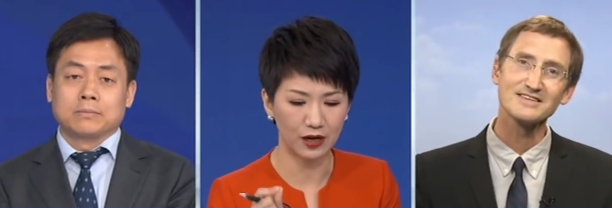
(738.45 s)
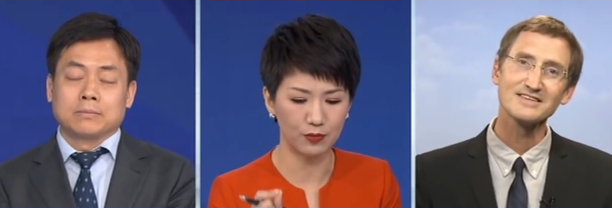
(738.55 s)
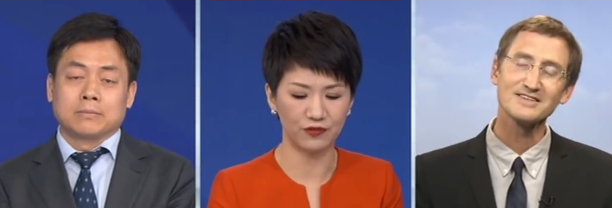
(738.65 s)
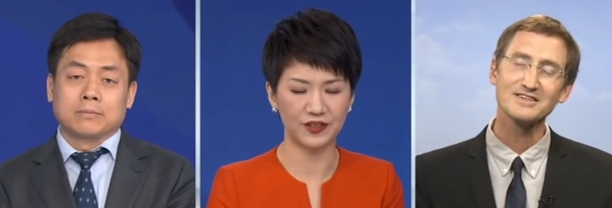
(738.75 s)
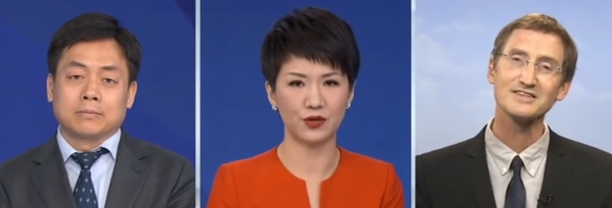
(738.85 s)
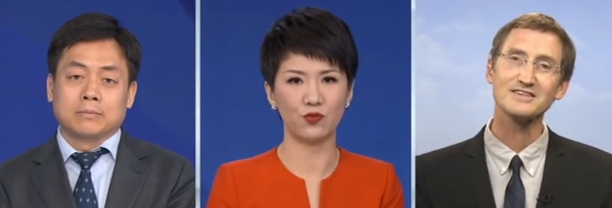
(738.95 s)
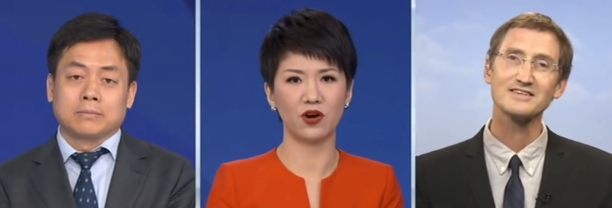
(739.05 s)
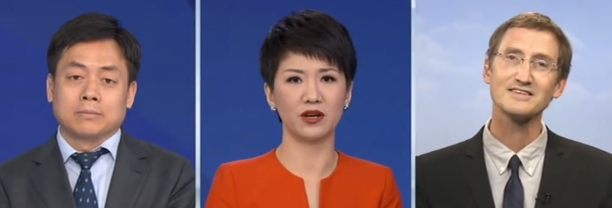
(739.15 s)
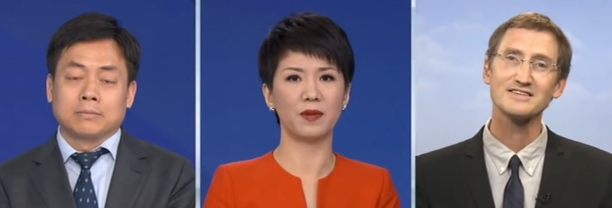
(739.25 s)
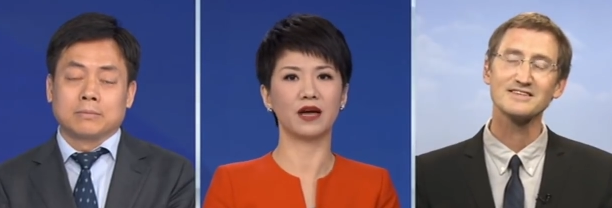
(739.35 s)
Speaker 1: Professor
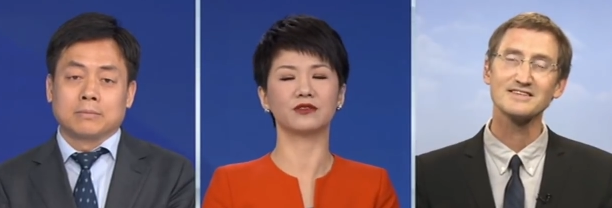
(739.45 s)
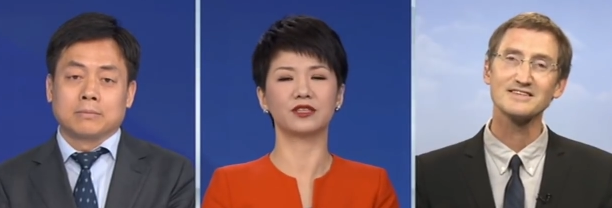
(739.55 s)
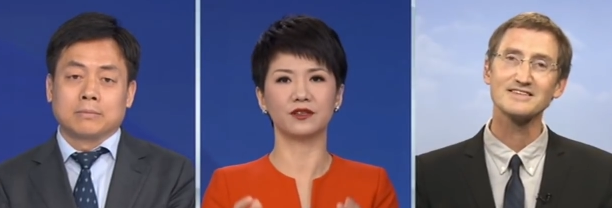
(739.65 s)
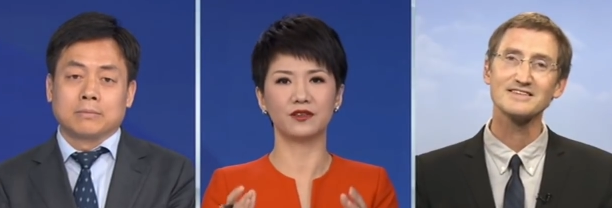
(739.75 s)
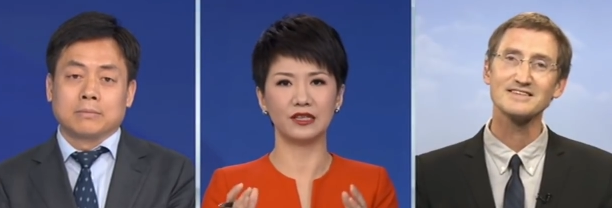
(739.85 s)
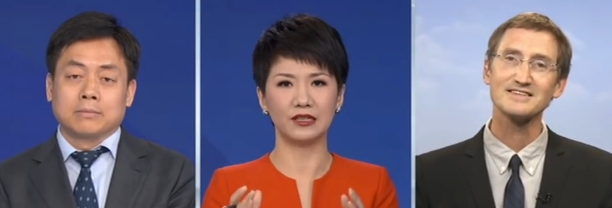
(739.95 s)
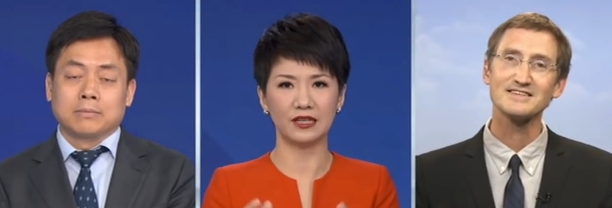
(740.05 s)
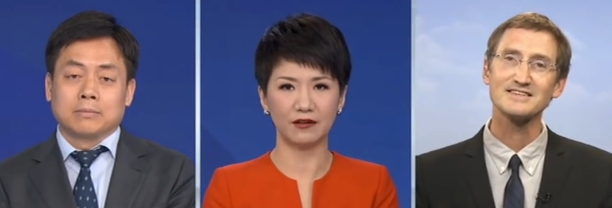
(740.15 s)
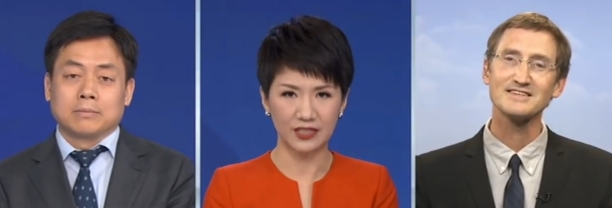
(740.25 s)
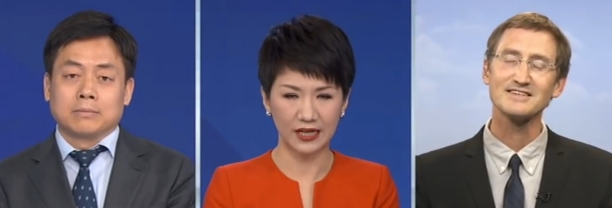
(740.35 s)
Wang, about the
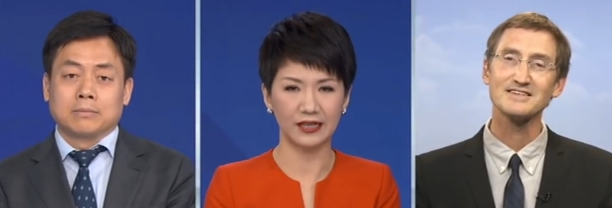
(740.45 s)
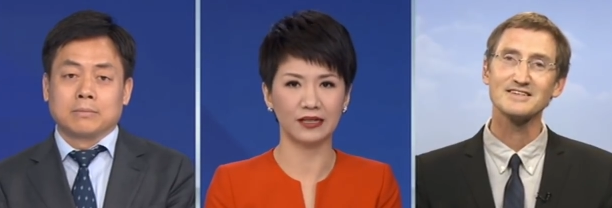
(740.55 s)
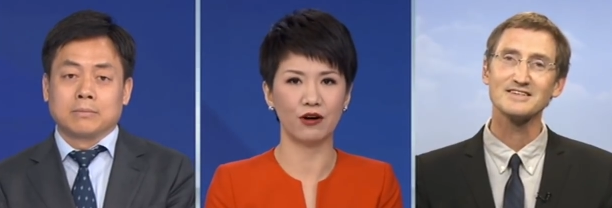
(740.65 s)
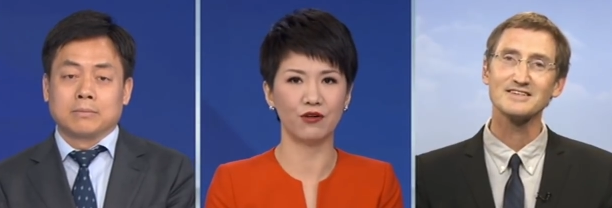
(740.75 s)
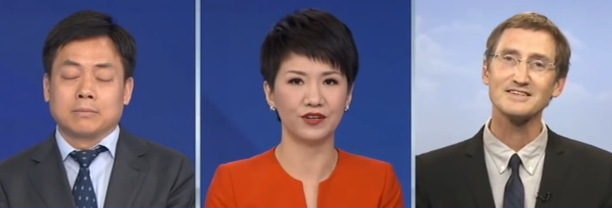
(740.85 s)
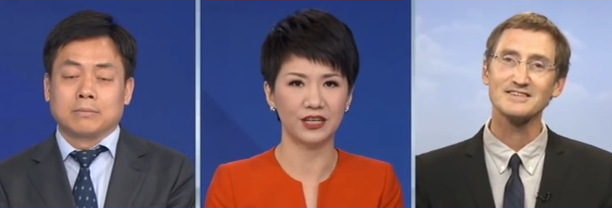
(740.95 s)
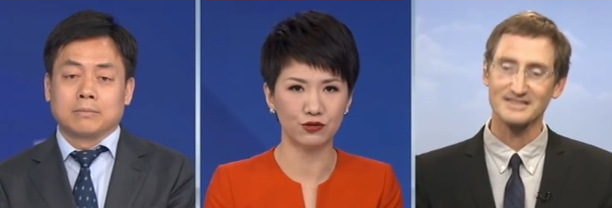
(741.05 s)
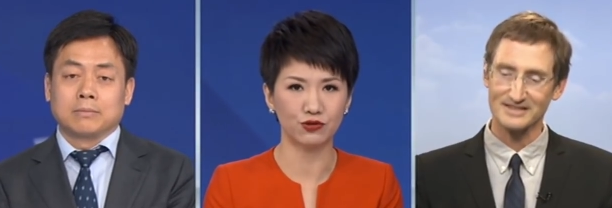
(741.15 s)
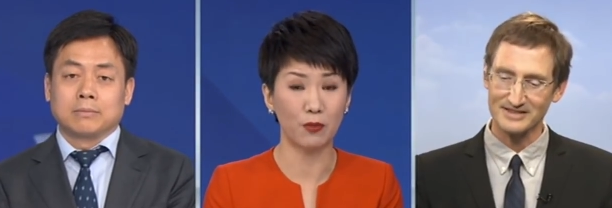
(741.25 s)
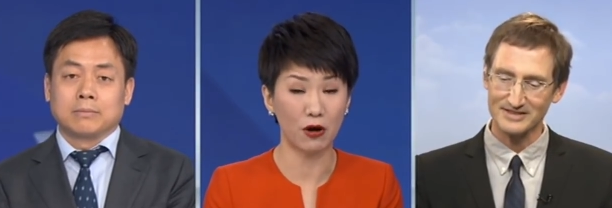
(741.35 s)
dovetailing of
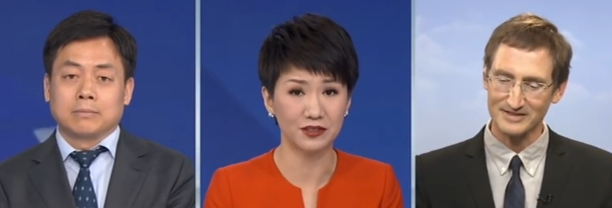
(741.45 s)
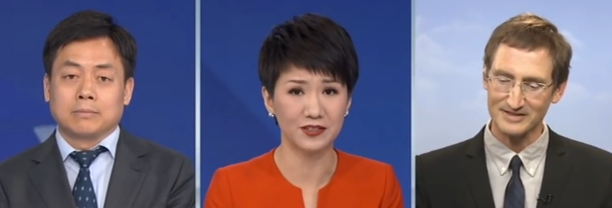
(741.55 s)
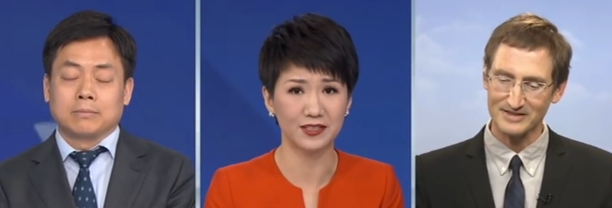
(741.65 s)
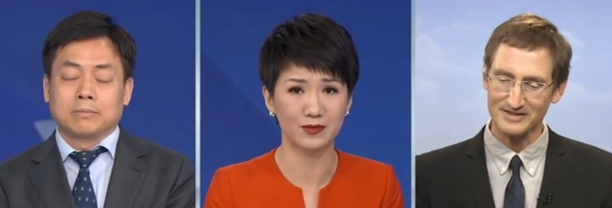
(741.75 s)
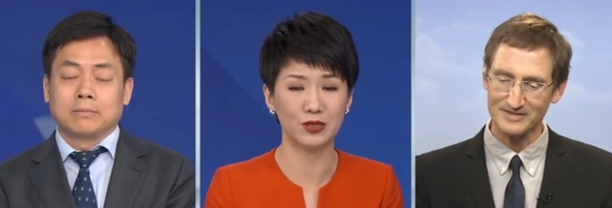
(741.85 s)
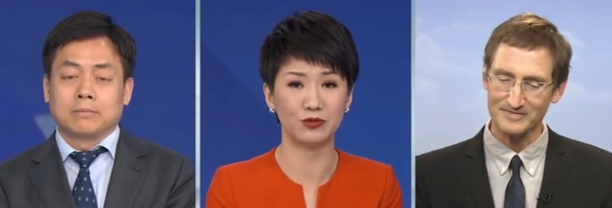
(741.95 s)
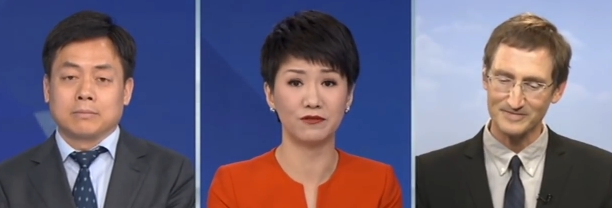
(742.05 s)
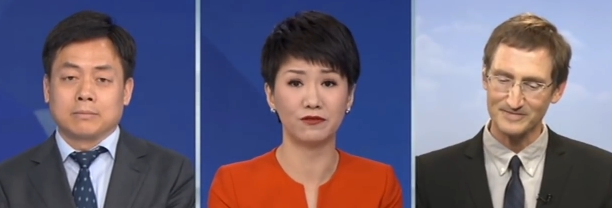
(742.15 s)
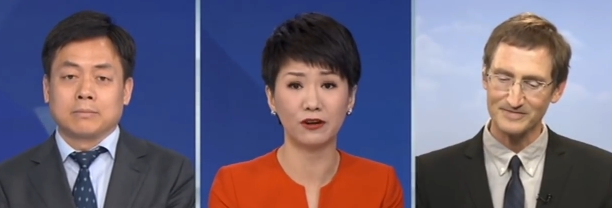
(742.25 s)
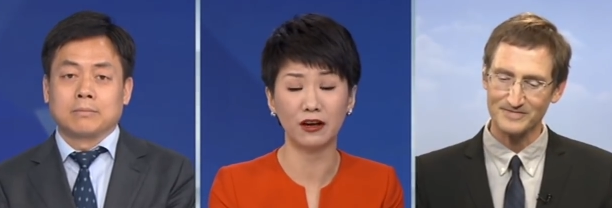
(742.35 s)
industrial policies between
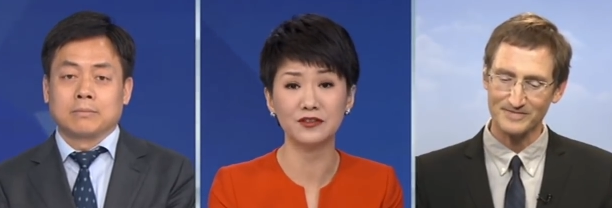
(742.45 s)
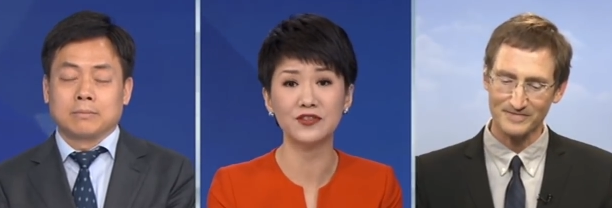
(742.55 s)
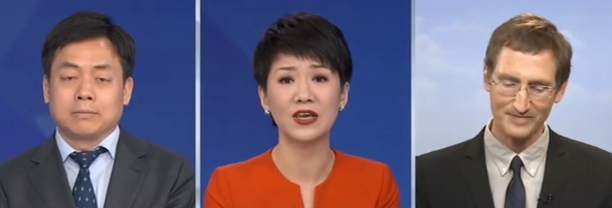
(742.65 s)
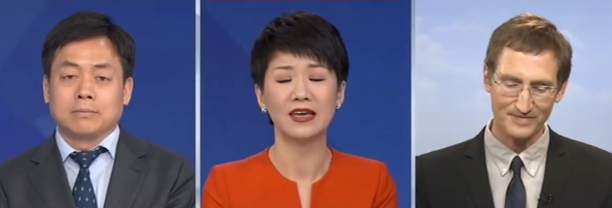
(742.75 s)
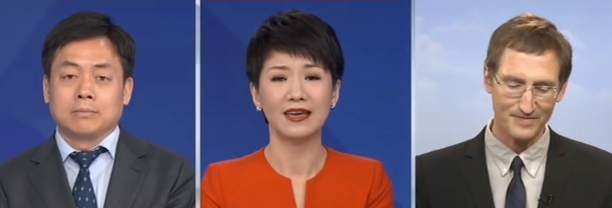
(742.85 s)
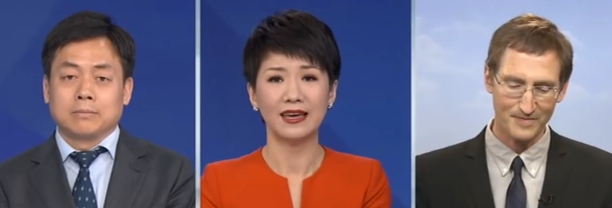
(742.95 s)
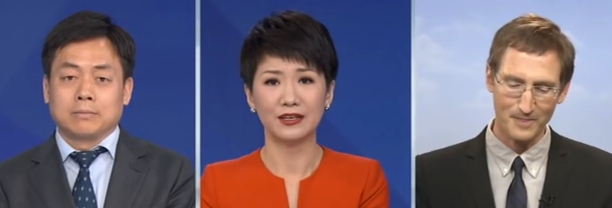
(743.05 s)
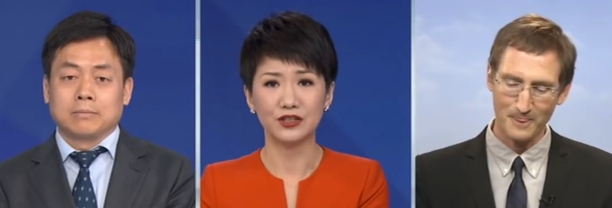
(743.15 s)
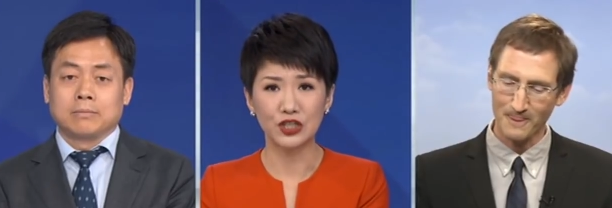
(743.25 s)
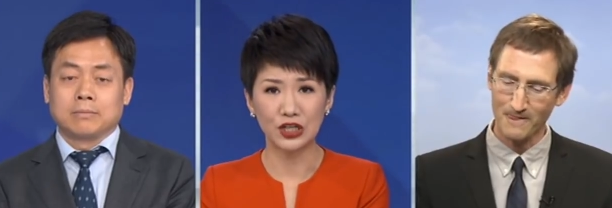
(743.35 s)
France
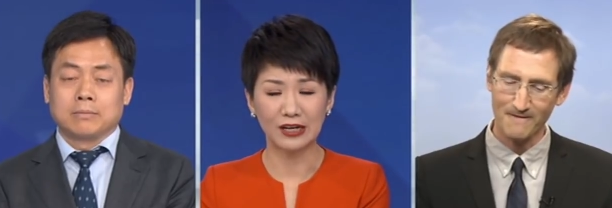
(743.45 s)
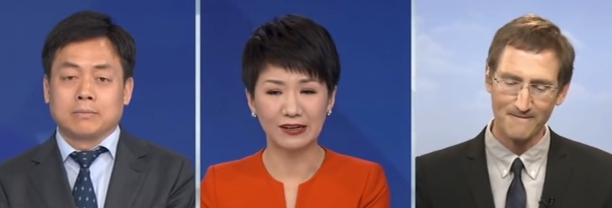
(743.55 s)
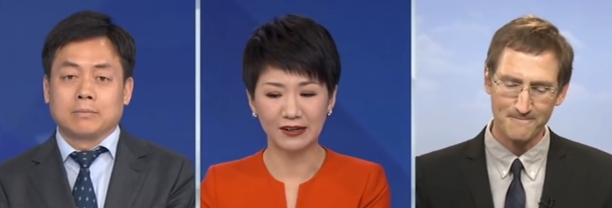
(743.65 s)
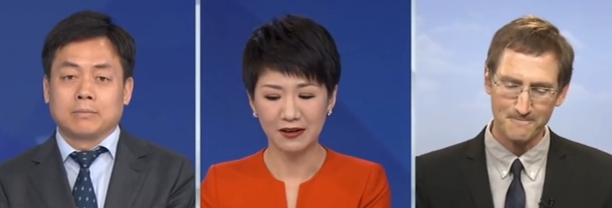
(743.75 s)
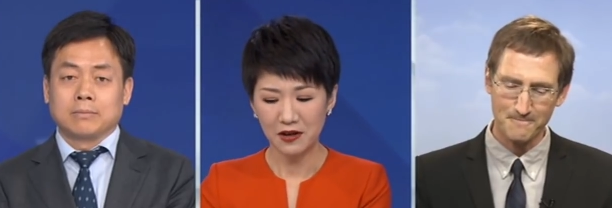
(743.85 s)
and China,